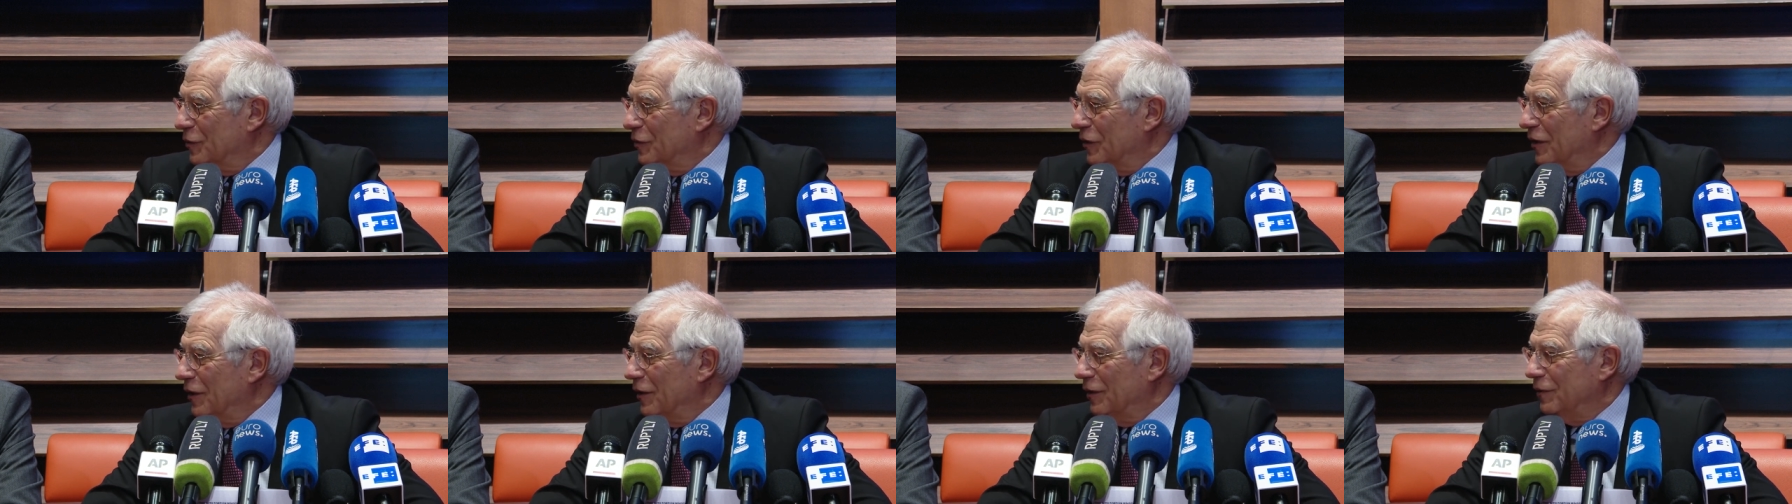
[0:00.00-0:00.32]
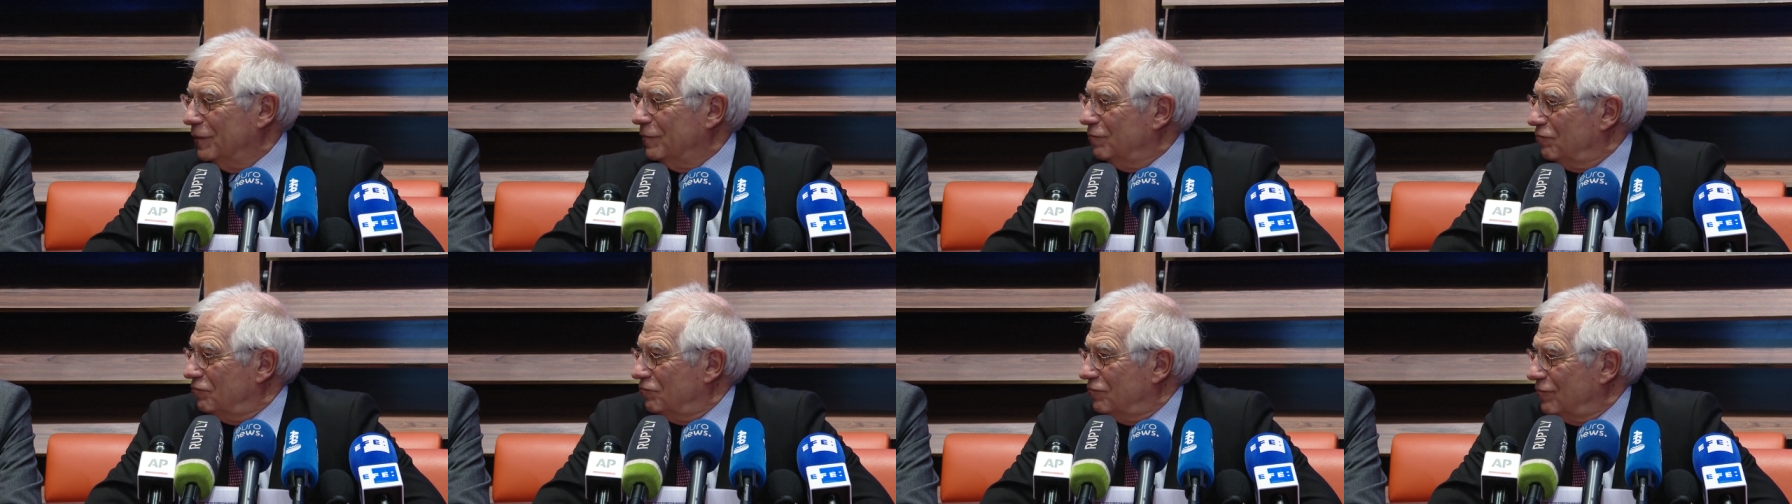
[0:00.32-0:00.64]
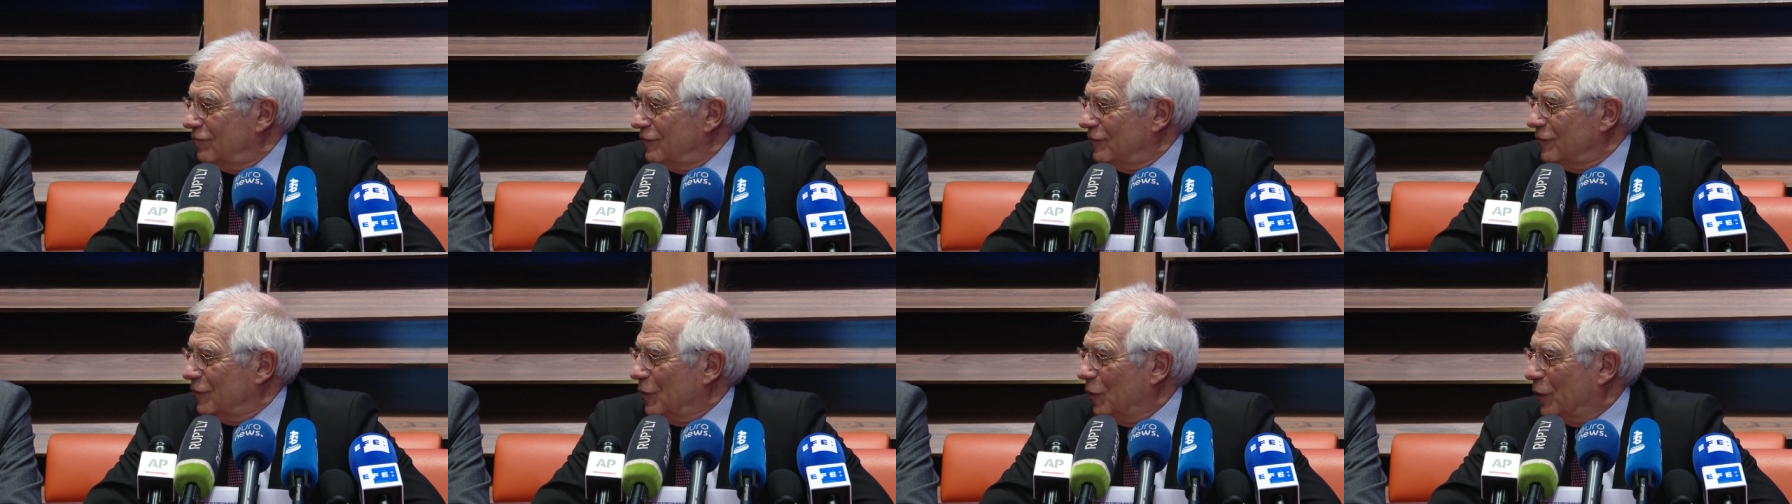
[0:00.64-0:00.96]
deal,
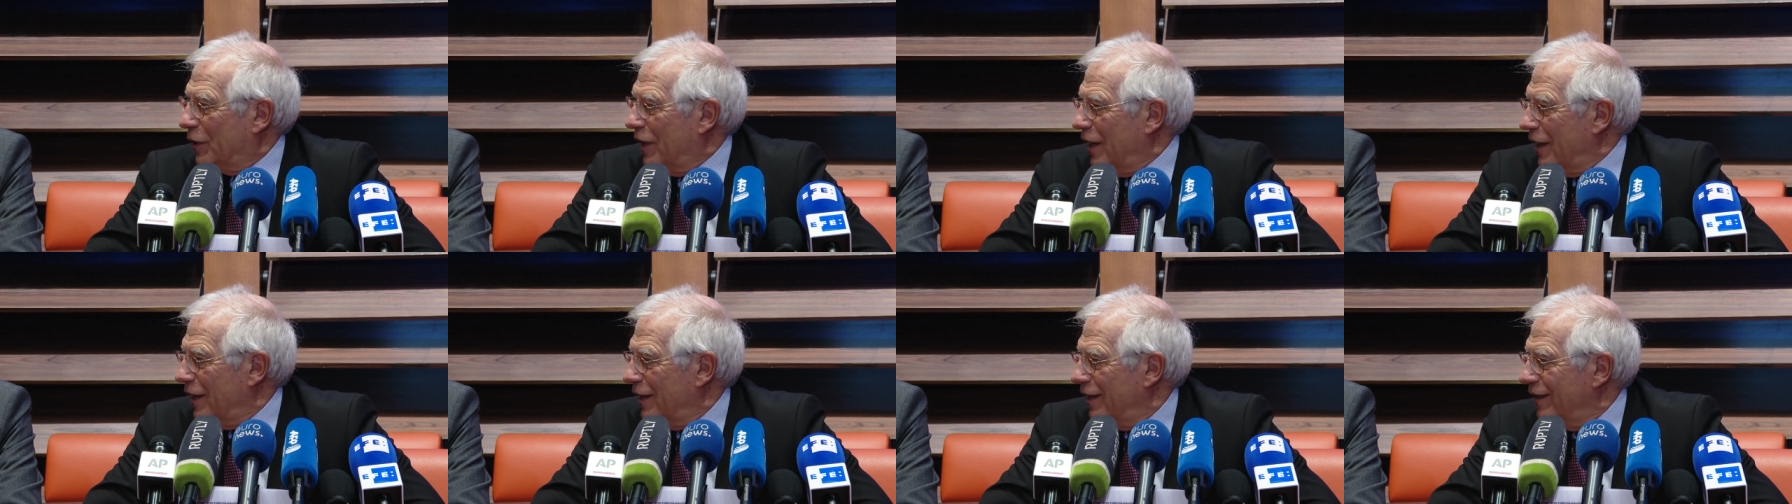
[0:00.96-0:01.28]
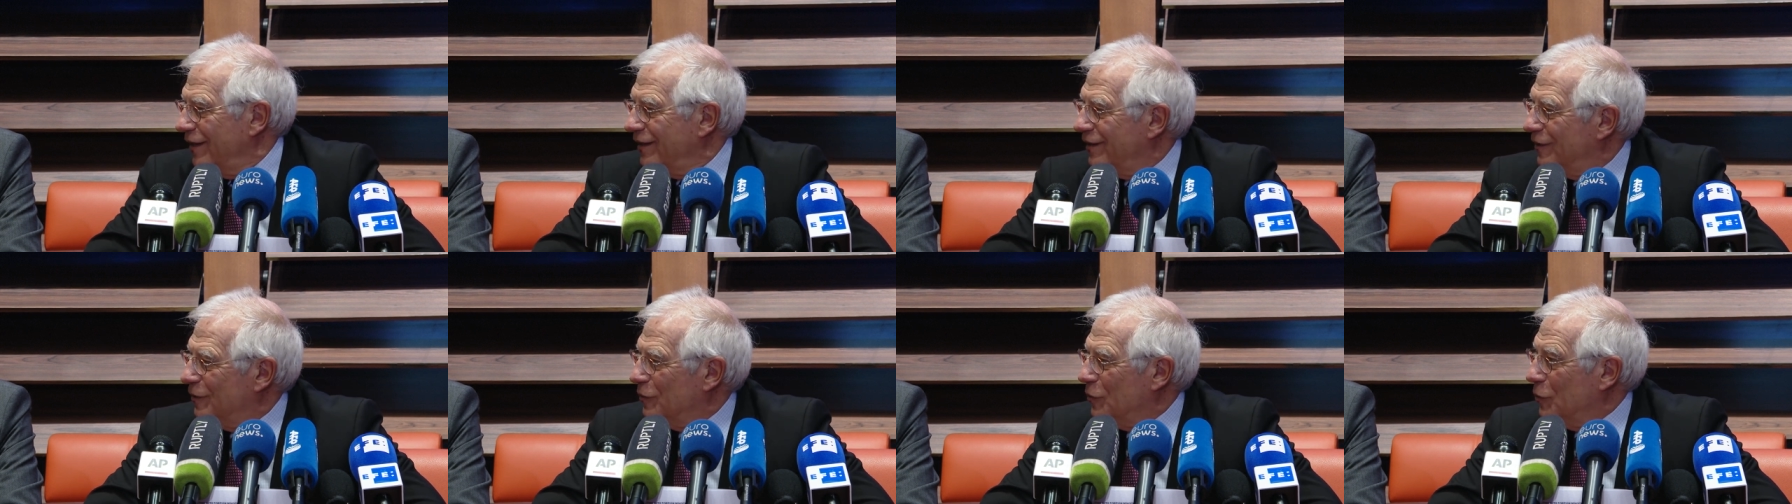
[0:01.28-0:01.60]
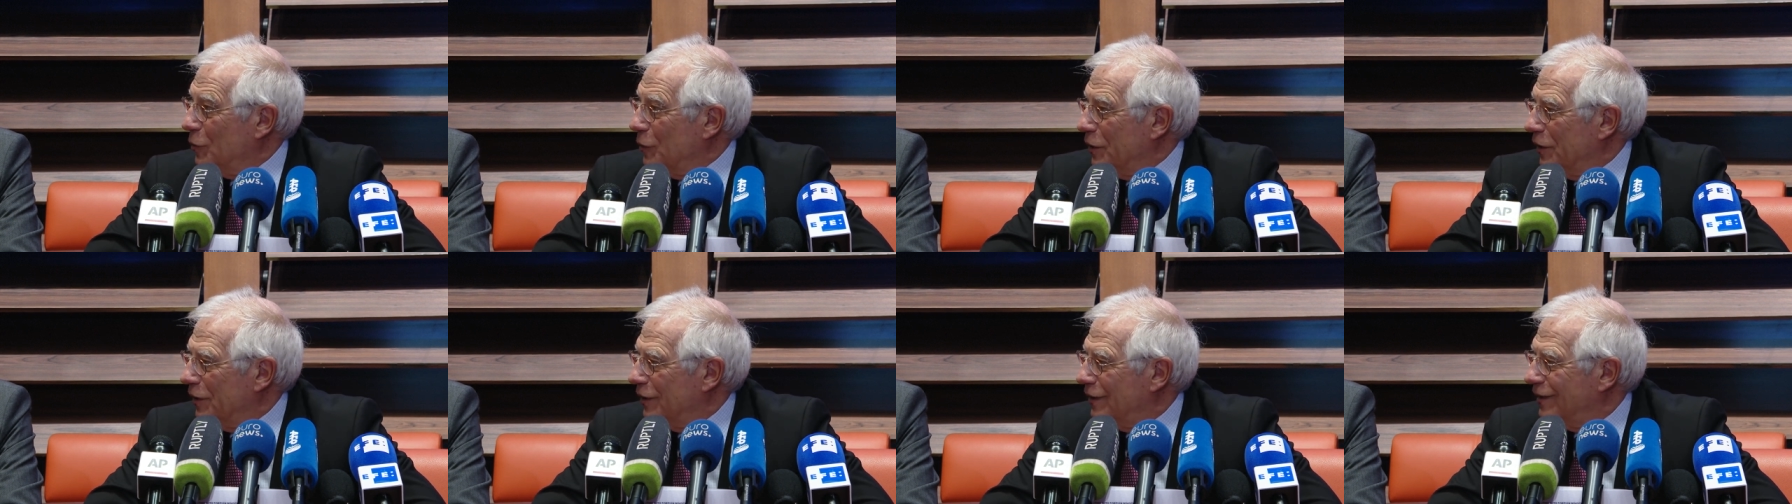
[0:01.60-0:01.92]
okay,
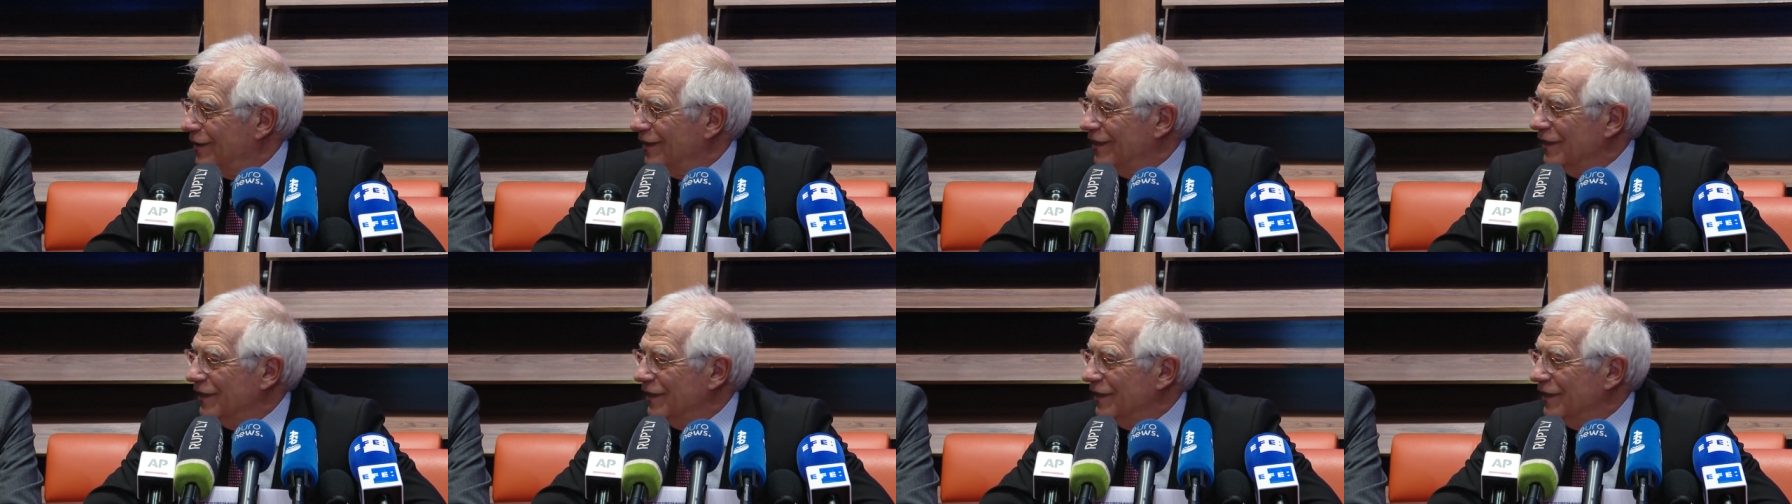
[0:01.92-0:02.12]
do it.